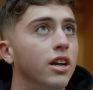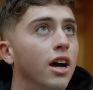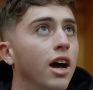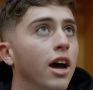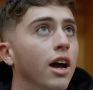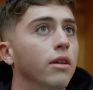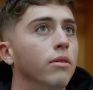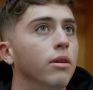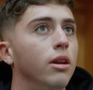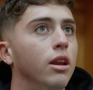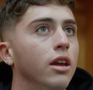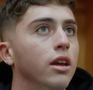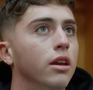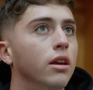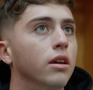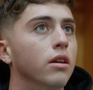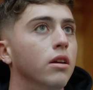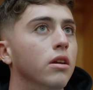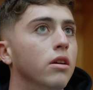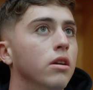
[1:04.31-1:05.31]
guy,
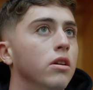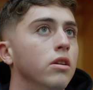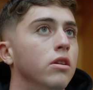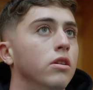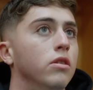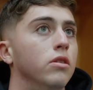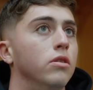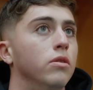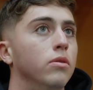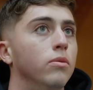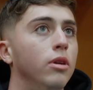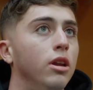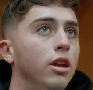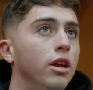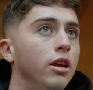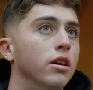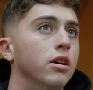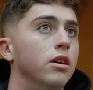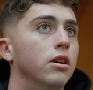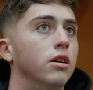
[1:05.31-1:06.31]

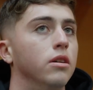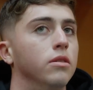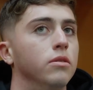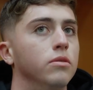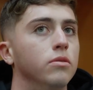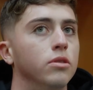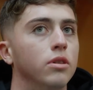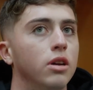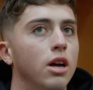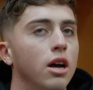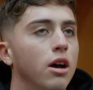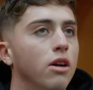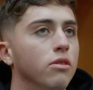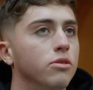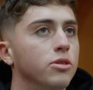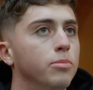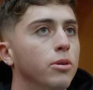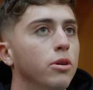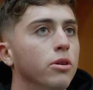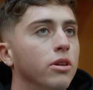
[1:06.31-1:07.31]
really
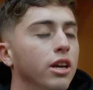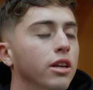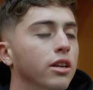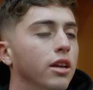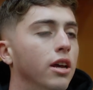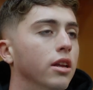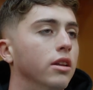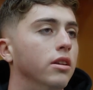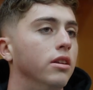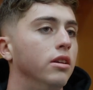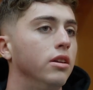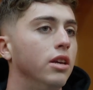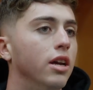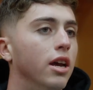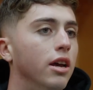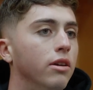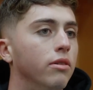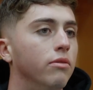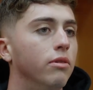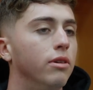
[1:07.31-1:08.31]
outspoken, and
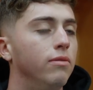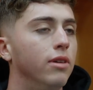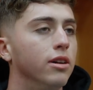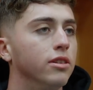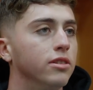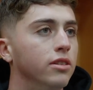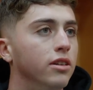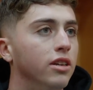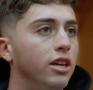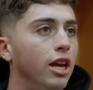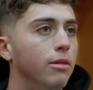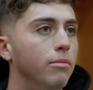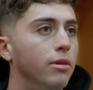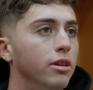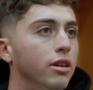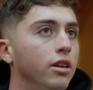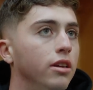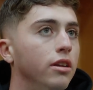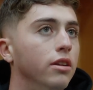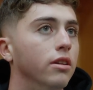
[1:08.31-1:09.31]
yeah, it reflects in the game,
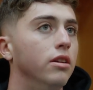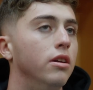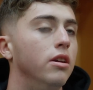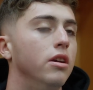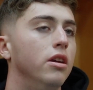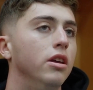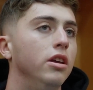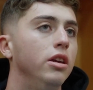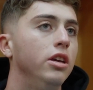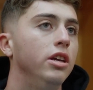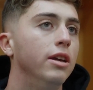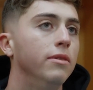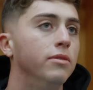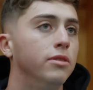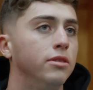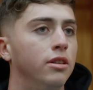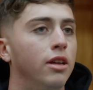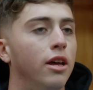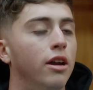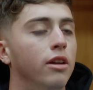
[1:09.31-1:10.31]
and he gives
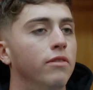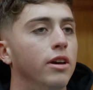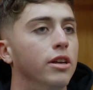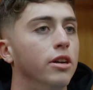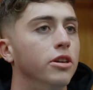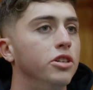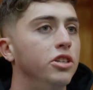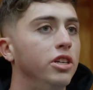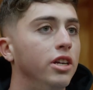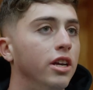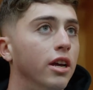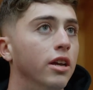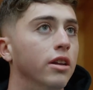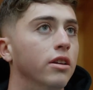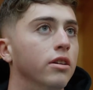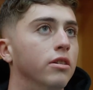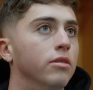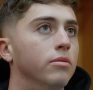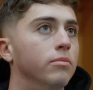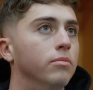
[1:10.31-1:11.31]
us a lot of energy
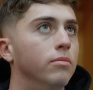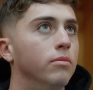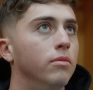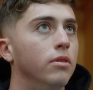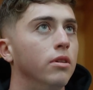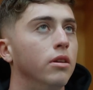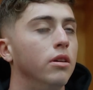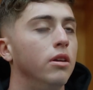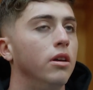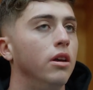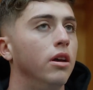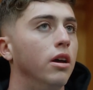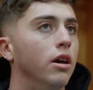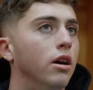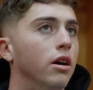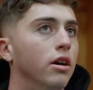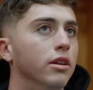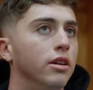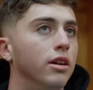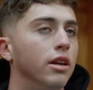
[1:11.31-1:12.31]

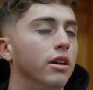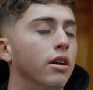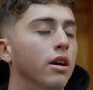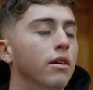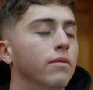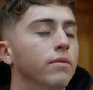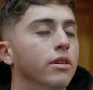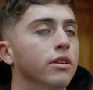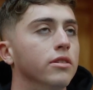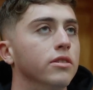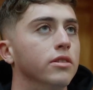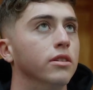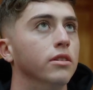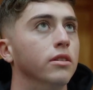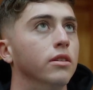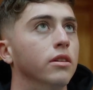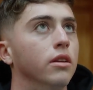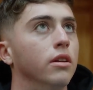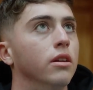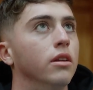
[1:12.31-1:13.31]
and confidence in
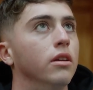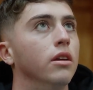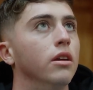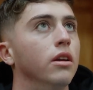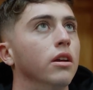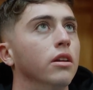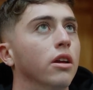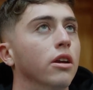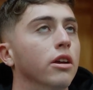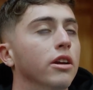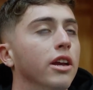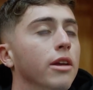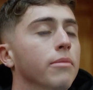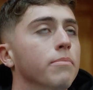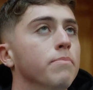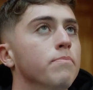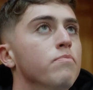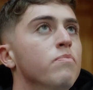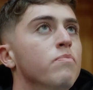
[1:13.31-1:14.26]
our game.